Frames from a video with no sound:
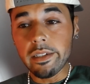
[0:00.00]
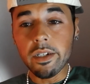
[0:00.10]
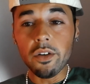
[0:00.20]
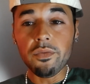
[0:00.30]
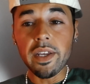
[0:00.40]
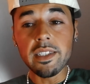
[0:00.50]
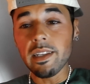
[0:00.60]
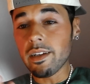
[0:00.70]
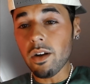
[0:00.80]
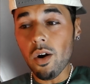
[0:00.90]
you know, things
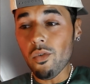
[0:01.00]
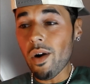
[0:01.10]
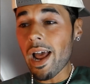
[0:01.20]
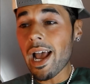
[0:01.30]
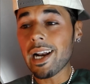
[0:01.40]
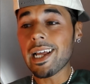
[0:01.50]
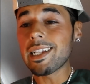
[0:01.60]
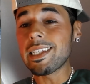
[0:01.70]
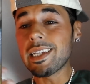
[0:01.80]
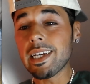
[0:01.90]
didn't go right, and
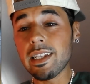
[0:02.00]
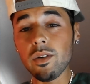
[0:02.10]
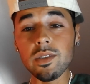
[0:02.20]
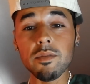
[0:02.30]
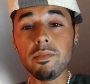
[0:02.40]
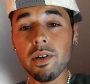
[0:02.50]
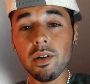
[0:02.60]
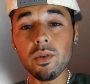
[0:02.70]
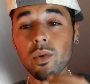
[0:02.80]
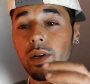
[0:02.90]
at the end there was a
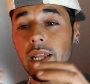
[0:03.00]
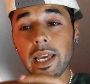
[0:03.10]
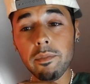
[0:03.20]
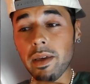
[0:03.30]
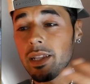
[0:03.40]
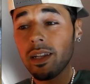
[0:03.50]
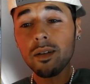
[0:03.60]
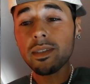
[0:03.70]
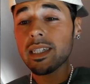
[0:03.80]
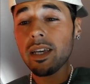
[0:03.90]
miracle and they ended
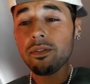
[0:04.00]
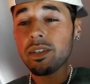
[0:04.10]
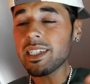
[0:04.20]
up together.